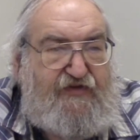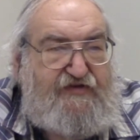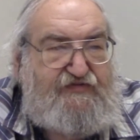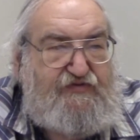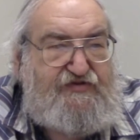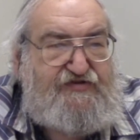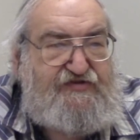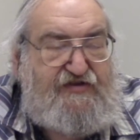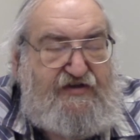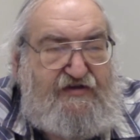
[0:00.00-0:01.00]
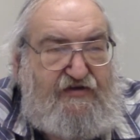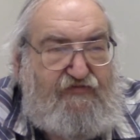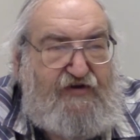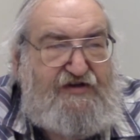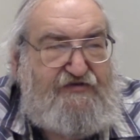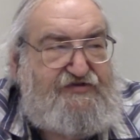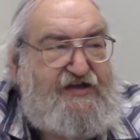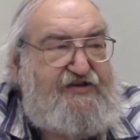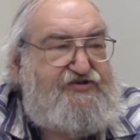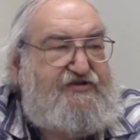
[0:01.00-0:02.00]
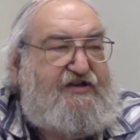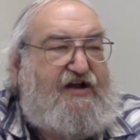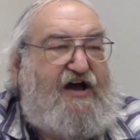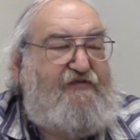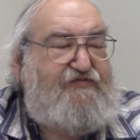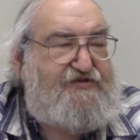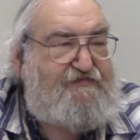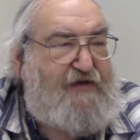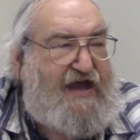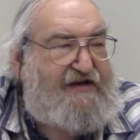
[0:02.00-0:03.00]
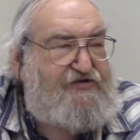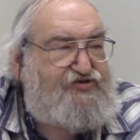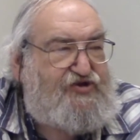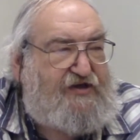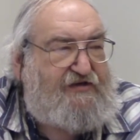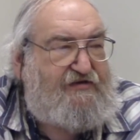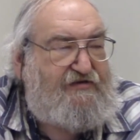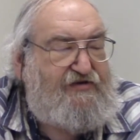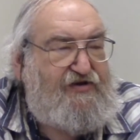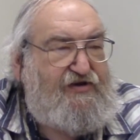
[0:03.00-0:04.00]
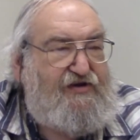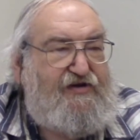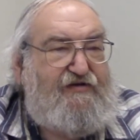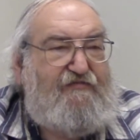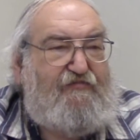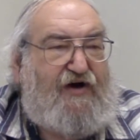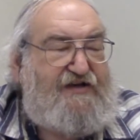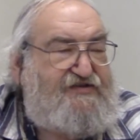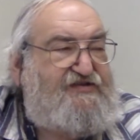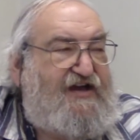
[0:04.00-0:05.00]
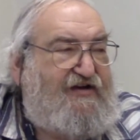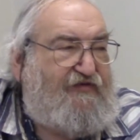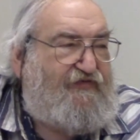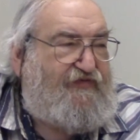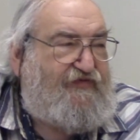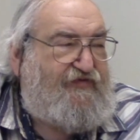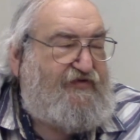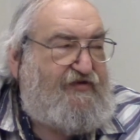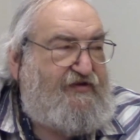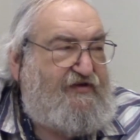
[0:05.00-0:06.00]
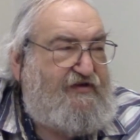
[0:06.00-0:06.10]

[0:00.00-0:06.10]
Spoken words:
this was a radio station that I was managing myself,